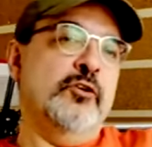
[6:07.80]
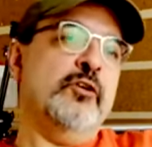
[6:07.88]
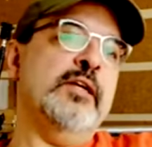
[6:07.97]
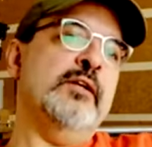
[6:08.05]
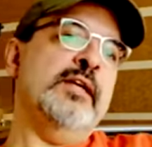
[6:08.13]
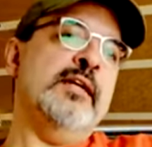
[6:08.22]

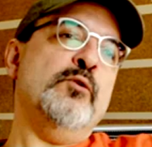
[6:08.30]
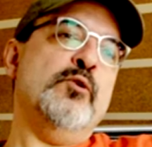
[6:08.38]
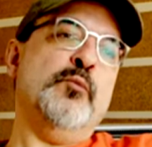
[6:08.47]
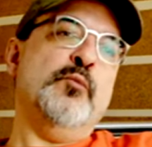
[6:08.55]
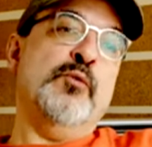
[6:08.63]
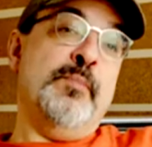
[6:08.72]
you're in any
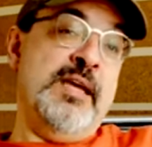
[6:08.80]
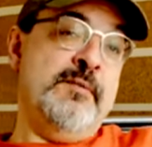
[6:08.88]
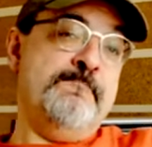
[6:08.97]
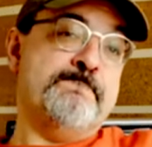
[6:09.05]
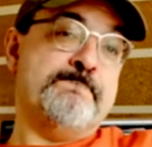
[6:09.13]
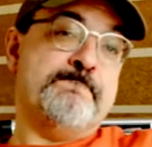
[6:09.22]
group with
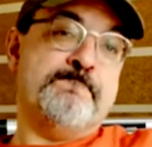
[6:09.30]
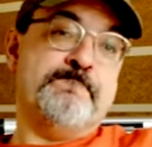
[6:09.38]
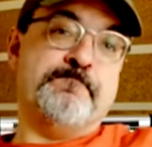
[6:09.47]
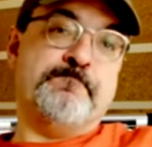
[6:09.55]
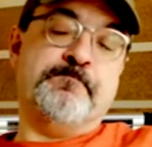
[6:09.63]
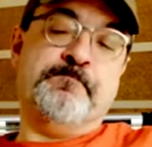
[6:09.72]
men,
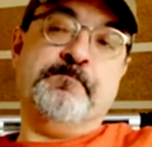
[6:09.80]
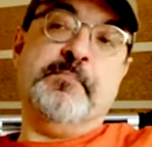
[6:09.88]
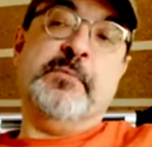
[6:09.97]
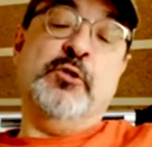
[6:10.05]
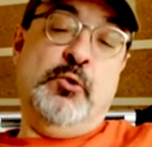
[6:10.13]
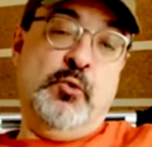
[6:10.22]

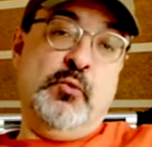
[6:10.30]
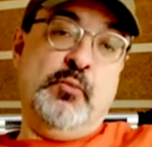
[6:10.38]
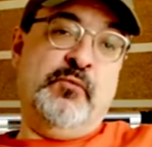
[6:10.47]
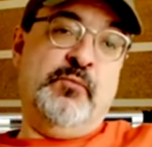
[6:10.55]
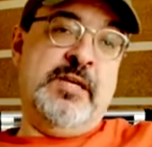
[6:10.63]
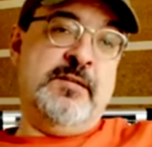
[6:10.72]
new group
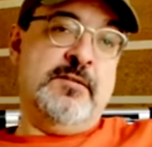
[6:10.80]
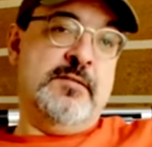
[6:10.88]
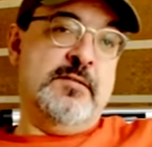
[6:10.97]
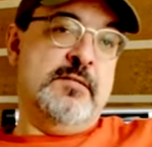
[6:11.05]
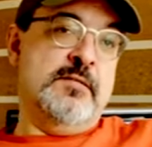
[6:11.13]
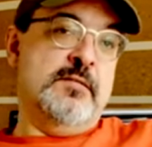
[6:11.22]
of men,
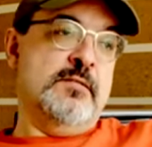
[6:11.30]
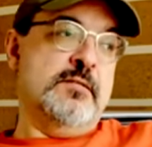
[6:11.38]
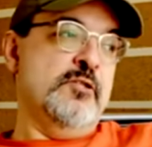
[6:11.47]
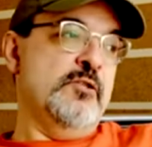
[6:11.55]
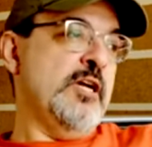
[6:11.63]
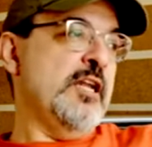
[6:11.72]

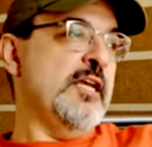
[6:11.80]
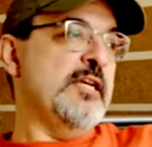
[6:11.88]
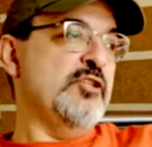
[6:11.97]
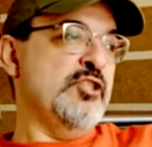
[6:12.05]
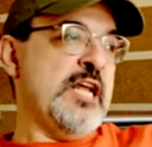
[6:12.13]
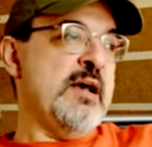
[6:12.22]
you gotta
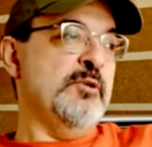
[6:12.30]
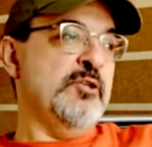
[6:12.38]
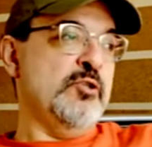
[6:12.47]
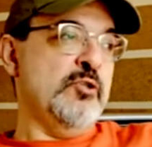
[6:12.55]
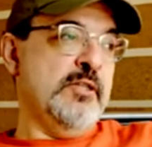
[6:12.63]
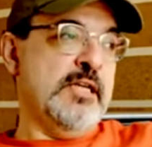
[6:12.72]

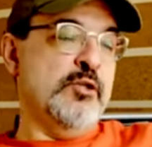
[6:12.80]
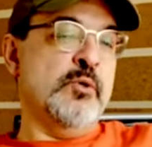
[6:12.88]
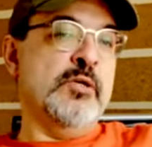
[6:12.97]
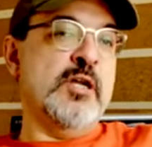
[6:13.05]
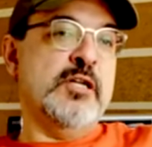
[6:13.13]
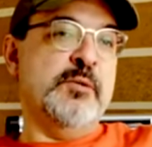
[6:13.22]
establish that
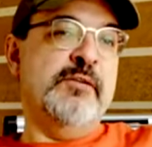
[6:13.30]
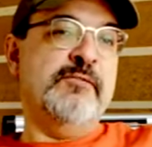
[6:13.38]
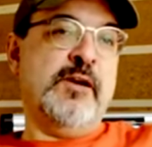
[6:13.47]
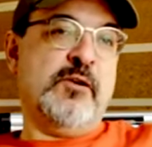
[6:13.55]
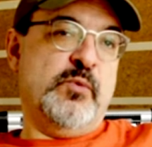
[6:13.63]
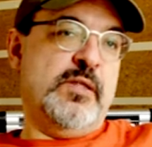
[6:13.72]
you're not to be
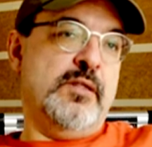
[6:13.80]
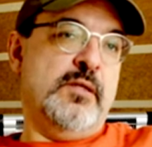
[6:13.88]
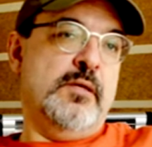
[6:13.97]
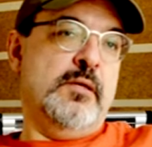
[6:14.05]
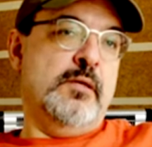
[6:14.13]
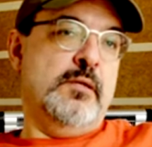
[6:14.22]
fucked with.
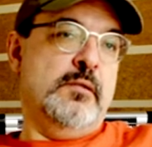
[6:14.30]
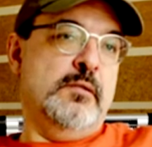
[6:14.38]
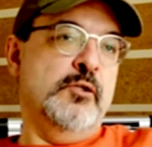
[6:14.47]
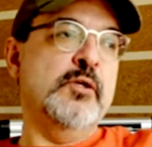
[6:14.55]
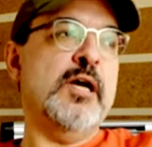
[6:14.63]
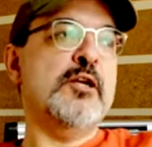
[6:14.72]

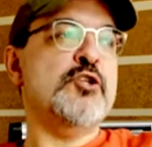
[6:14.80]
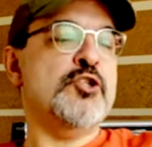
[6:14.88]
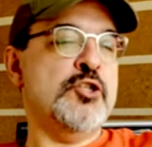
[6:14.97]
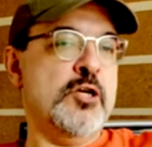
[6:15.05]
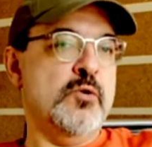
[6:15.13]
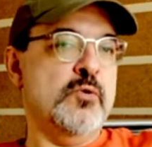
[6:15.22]
You gotta
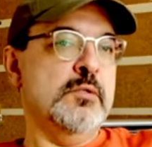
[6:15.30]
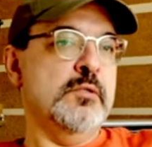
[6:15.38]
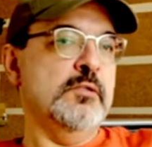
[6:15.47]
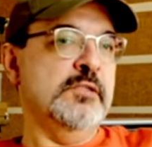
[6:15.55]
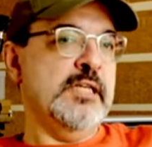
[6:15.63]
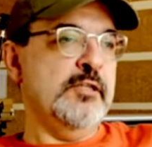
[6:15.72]
show
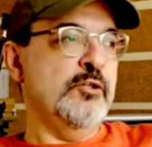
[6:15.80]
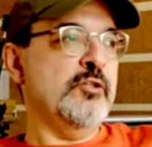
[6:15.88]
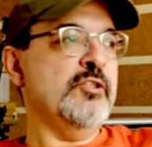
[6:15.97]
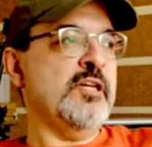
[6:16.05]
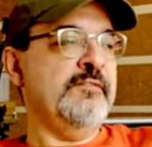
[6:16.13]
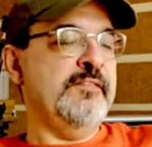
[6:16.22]
that
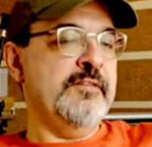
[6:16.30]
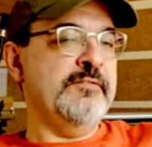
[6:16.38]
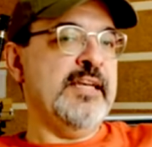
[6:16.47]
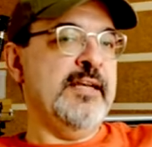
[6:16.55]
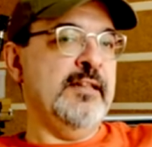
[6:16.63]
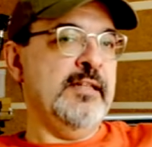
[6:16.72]
you're tough enough
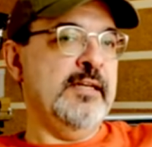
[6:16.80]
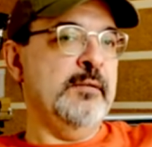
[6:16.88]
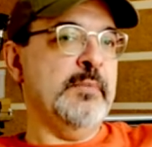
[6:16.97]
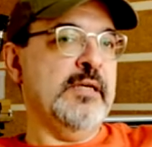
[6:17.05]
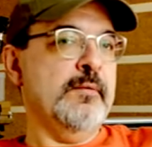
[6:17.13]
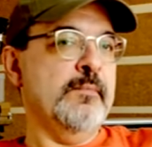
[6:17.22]
to handle
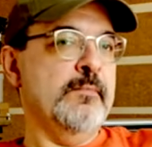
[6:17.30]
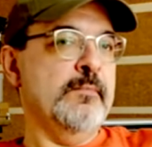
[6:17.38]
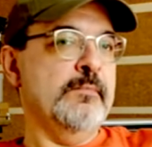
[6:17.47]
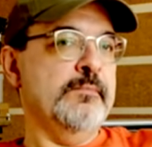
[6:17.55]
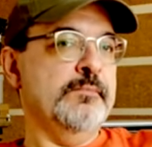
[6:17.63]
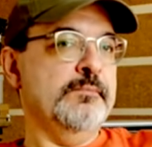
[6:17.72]
anybody.
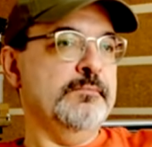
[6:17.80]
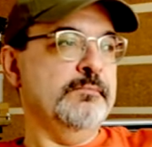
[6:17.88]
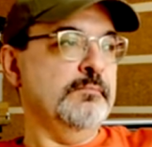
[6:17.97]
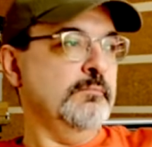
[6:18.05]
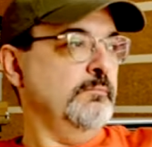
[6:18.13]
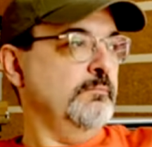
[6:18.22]

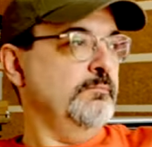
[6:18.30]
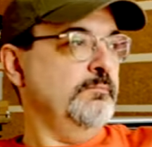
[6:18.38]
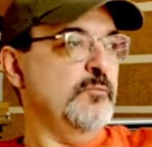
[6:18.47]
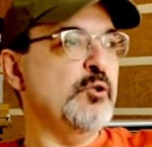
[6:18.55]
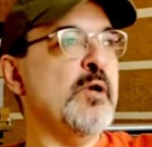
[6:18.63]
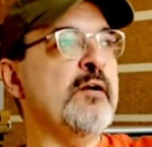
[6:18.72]

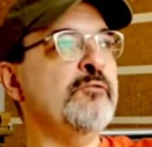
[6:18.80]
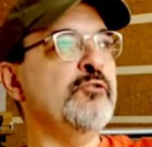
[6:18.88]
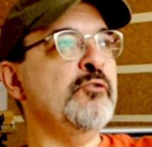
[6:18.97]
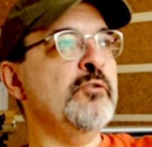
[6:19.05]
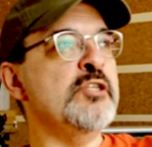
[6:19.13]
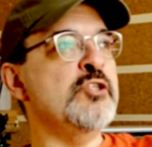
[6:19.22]
You have
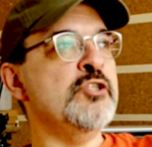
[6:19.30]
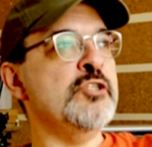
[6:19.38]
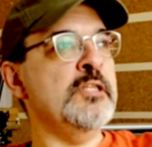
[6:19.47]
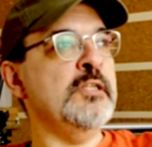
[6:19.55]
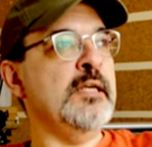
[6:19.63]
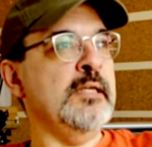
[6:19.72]
to
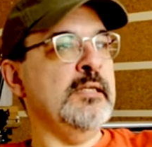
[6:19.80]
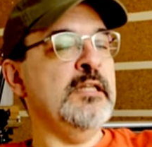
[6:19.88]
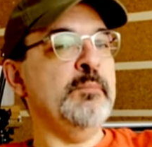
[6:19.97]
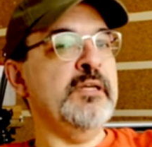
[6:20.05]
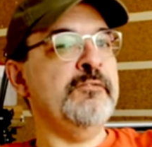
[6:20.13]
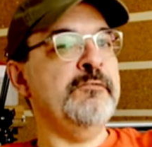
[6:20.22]
instill a
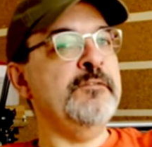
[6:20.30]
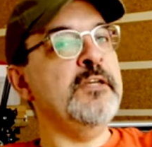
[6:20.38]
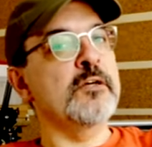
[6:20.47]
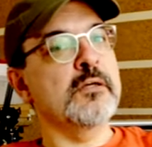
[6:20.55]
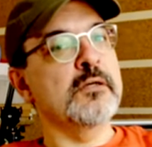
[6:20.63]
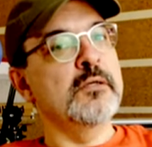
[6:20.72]
little bit of
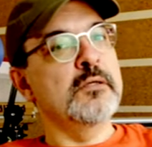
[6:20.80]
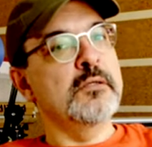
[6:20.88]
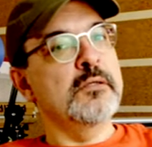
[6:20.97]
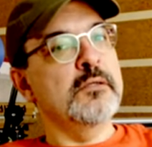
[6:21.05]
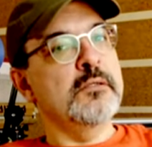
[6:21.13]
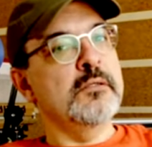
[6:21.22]
fear
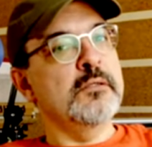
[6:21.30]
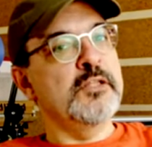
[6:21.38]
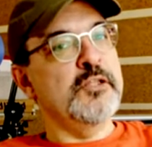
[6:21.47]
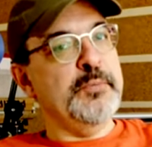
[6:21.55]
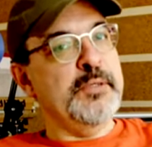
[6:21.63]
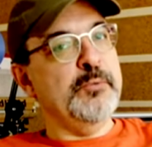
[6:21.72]

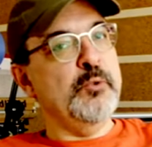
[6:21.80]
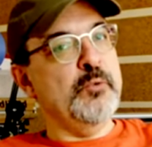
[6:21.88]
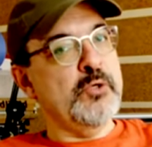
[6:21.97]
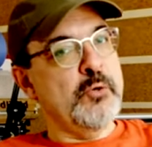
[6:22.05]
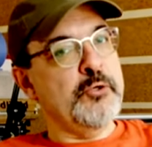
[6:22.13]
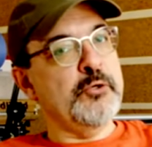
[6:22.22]
in the people who
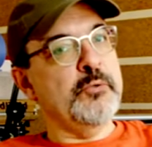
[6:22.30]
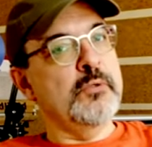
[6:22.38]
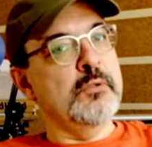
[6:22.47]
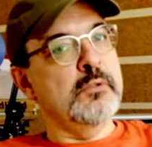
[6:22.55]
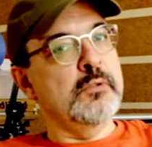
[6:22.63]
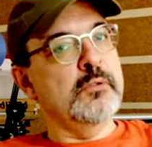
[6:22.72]
know you.
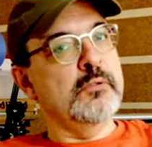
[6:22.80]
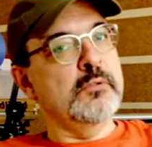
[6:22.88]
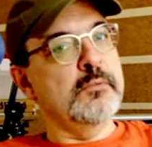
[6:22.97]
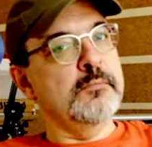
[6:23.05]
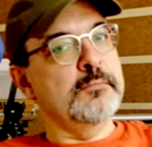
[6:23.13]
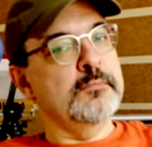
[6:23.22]
And
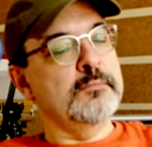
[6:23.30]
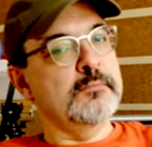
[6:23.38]
insofar as